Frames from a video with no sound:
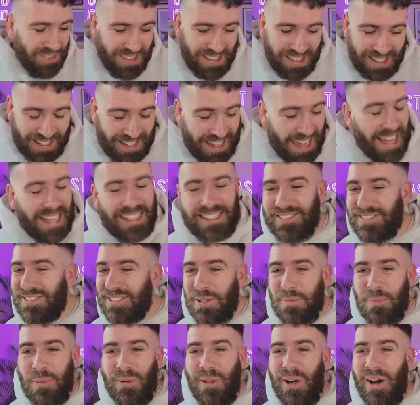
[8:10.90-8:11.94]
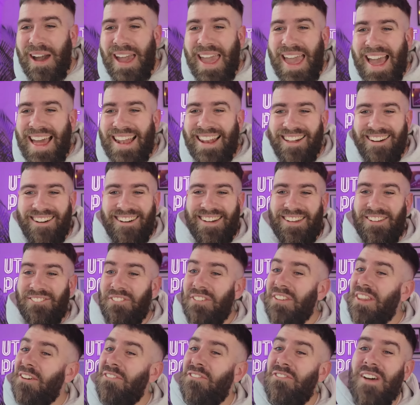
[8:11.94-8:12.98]
kit supplier, like,
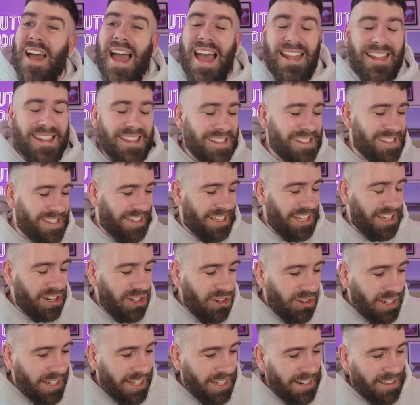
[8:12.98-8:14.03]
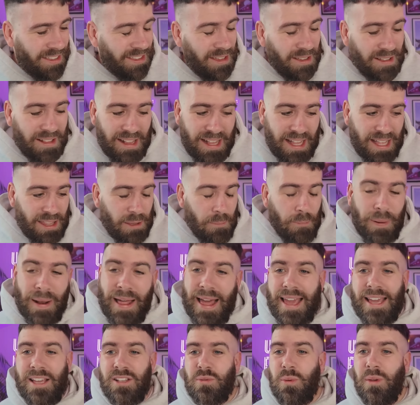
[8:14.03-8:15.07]
for the fans. And you're looking at the
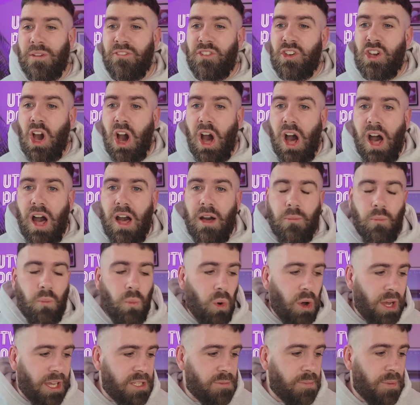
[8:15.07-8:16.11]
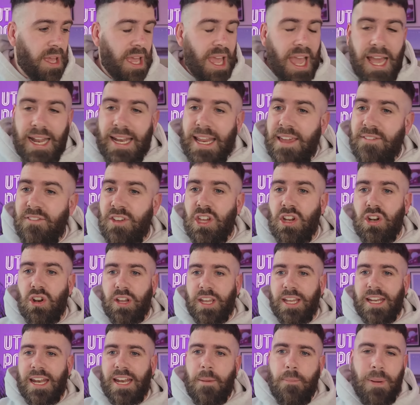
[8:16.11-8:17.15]
players we've got and what he's... And even you're
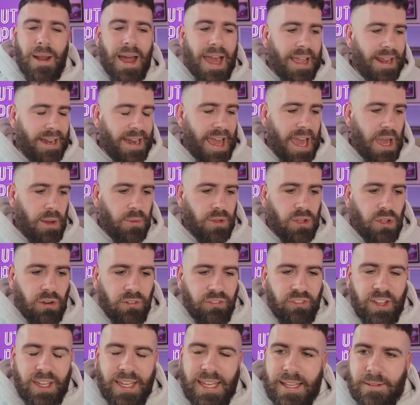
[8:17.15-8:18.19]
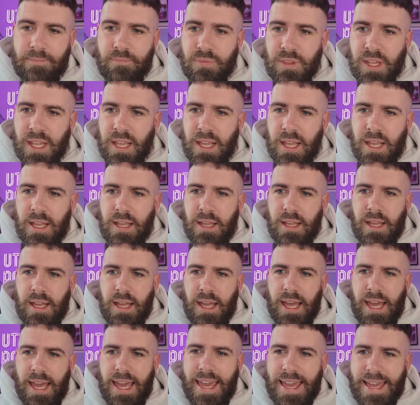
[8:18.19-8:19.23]
looking at a player now and you're thinking,
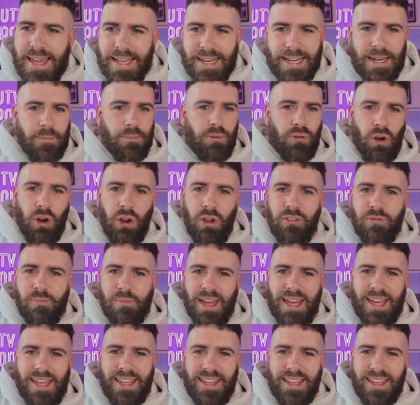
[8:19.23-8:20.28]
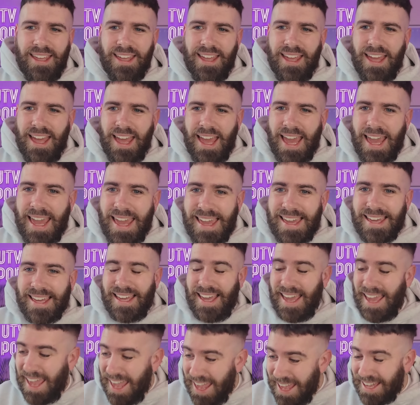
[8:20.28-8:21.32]
he can improve me.
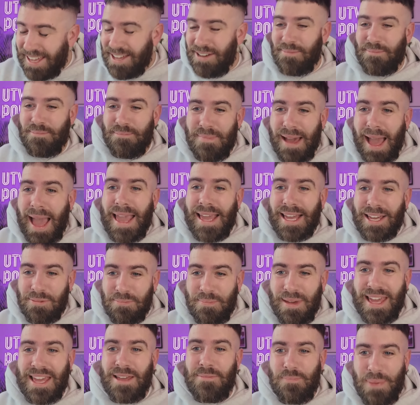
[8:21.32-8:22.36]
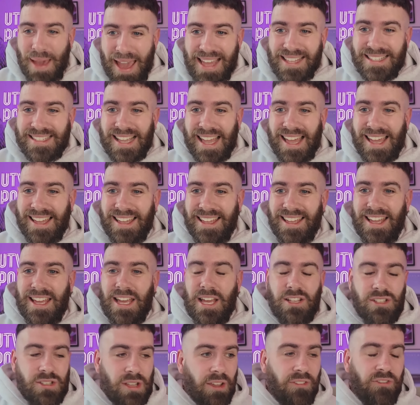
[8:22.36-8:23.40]
He can make me better.
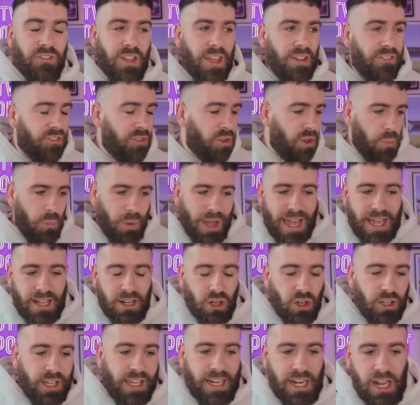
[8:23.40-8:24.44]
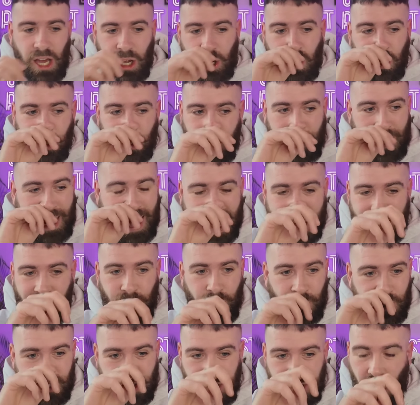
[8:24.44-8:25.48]
So if we're looking at a good player
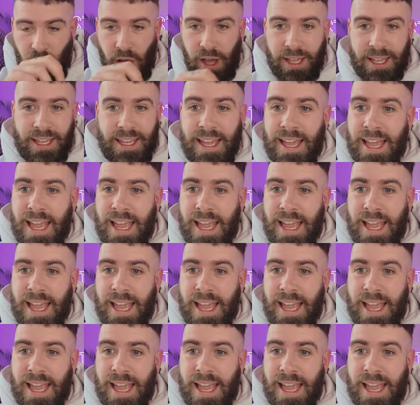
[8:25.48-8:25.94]
who's, like,